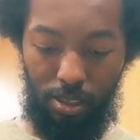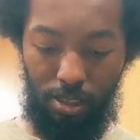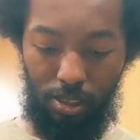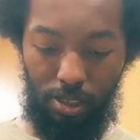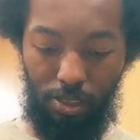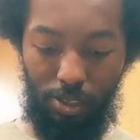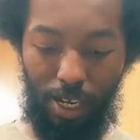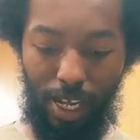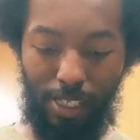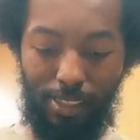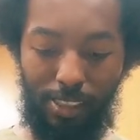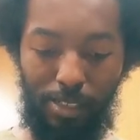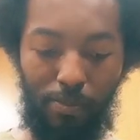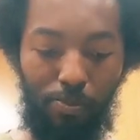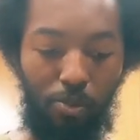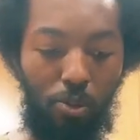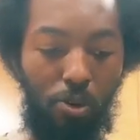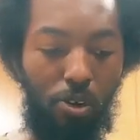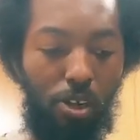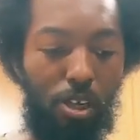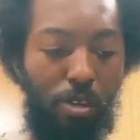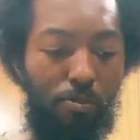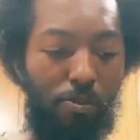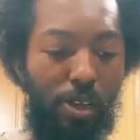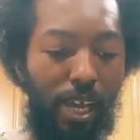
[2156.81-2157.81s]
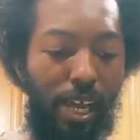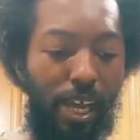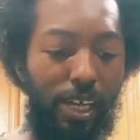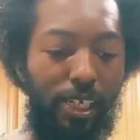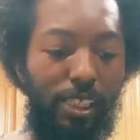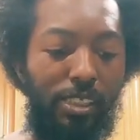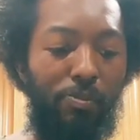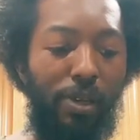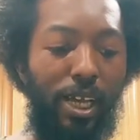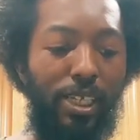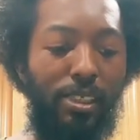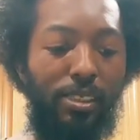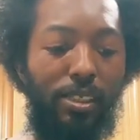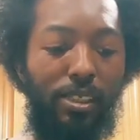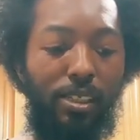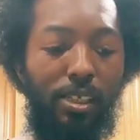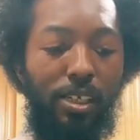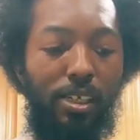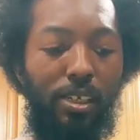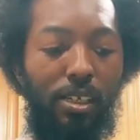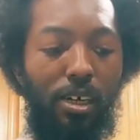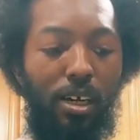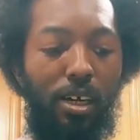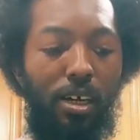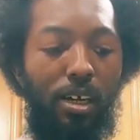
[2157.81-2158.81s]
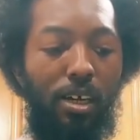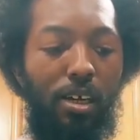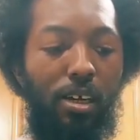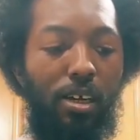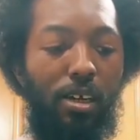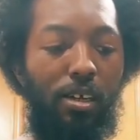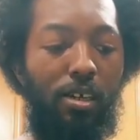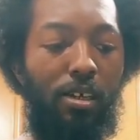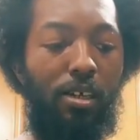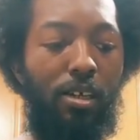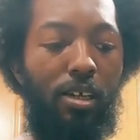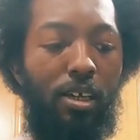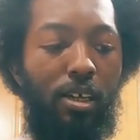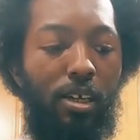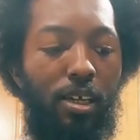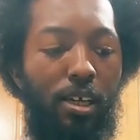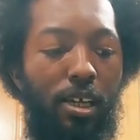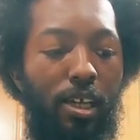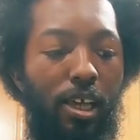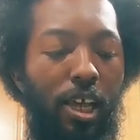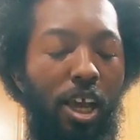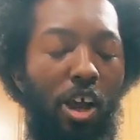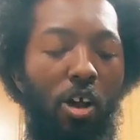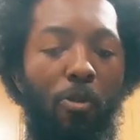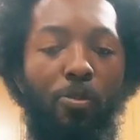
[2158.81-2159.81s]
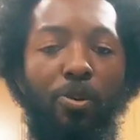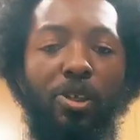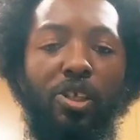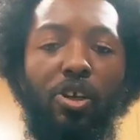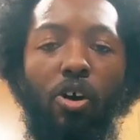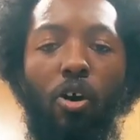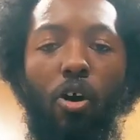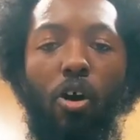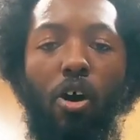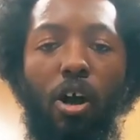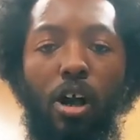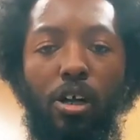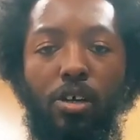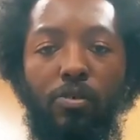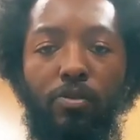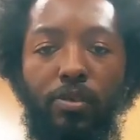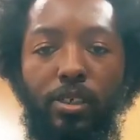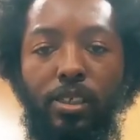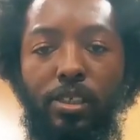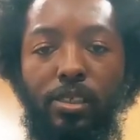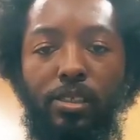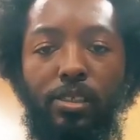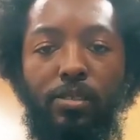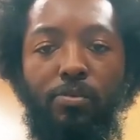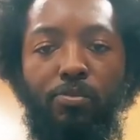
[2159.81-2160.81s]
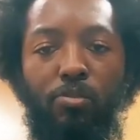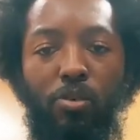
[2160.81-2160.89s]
So that's important, man. It's basically helping your arteries